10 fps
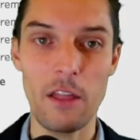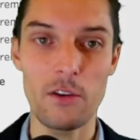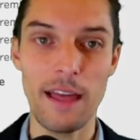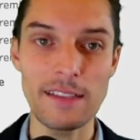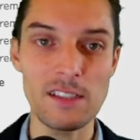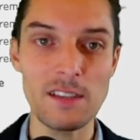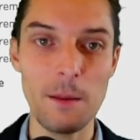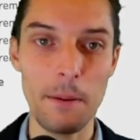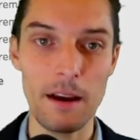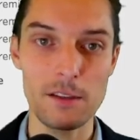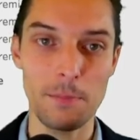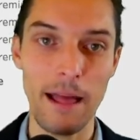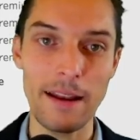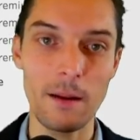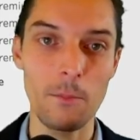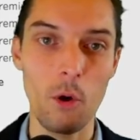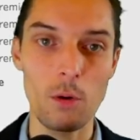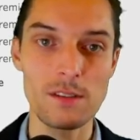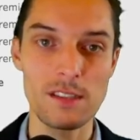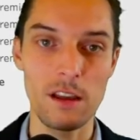that just compares platinum,
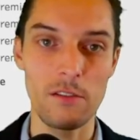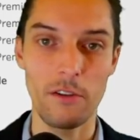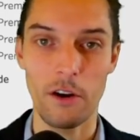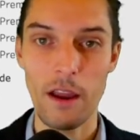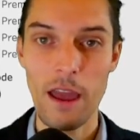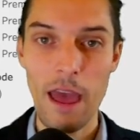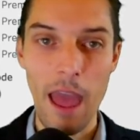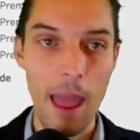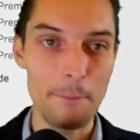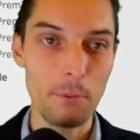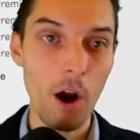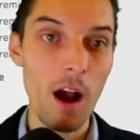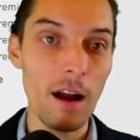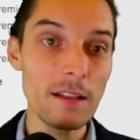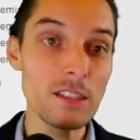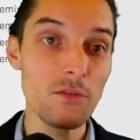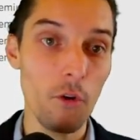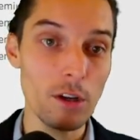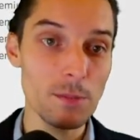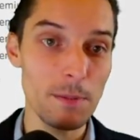gold, silver, and bronze
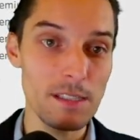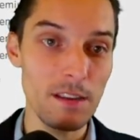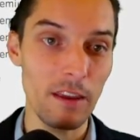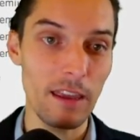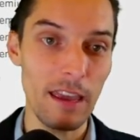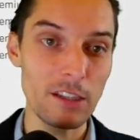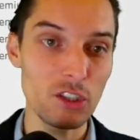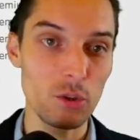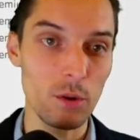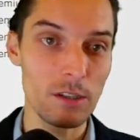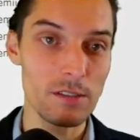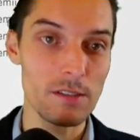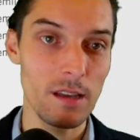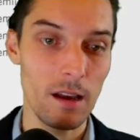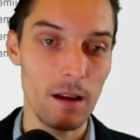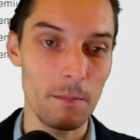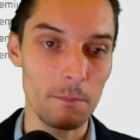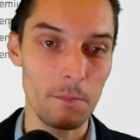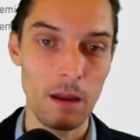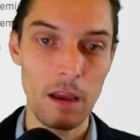for specific issuers,
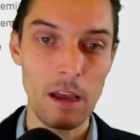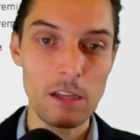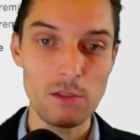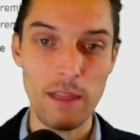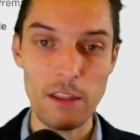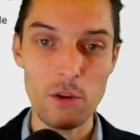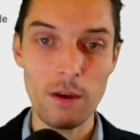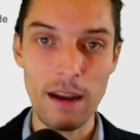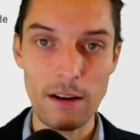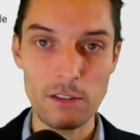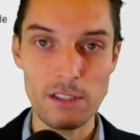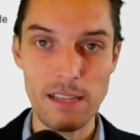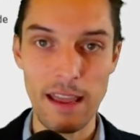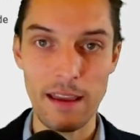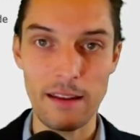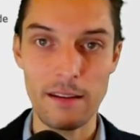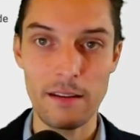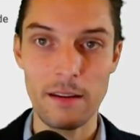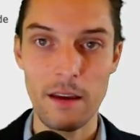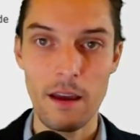so that you can understand
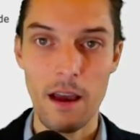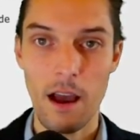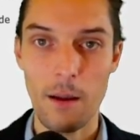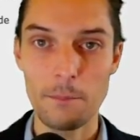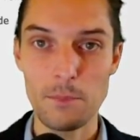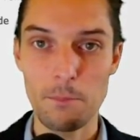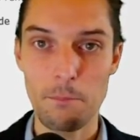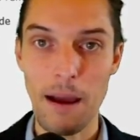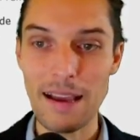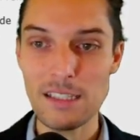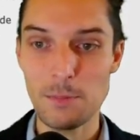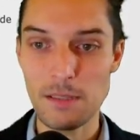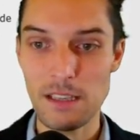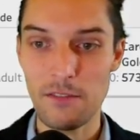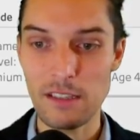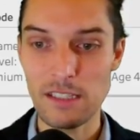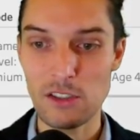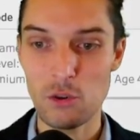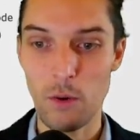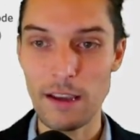by specific
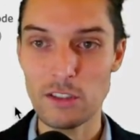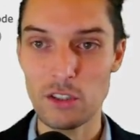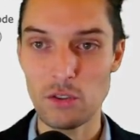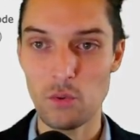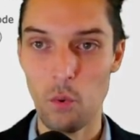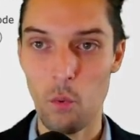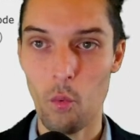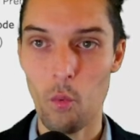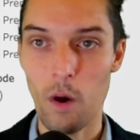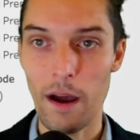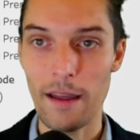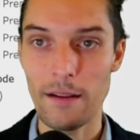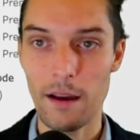situations what